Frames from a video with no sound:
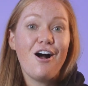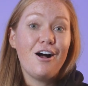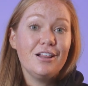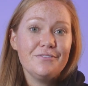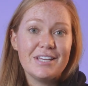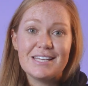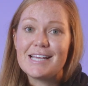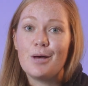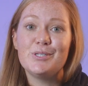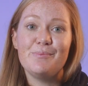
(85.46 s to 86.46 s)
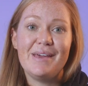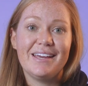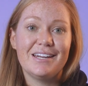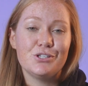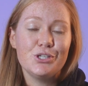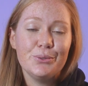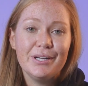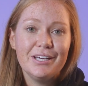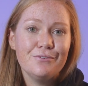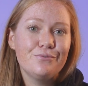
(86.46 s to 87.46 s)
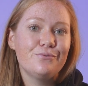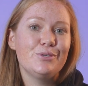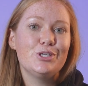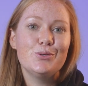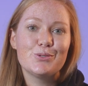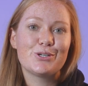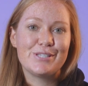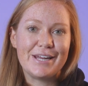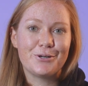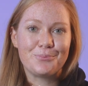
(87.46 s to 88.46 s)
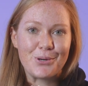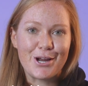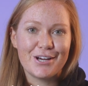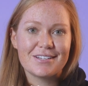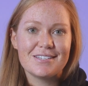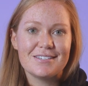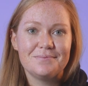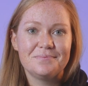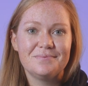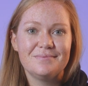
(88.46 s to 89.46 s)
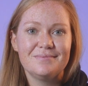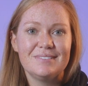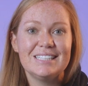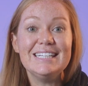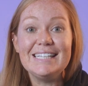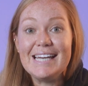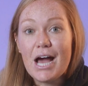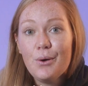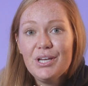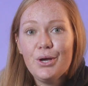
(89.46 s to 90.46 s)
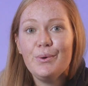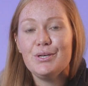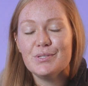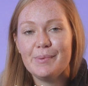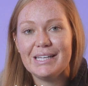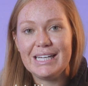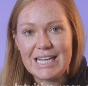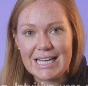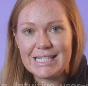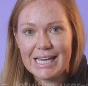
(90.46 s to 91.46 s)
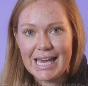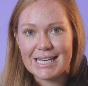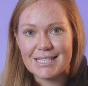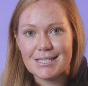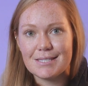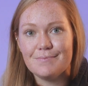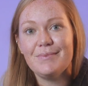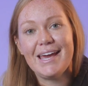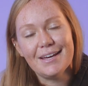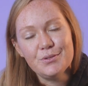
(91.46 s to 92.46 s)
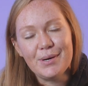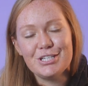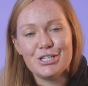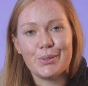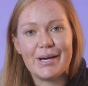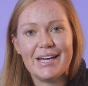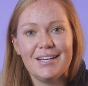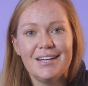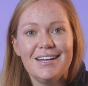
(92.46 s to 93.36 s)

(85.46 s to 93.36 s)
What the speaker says: All of this helps you make an intuitive, user-centered product. Now we know what usability testing is and when to do it.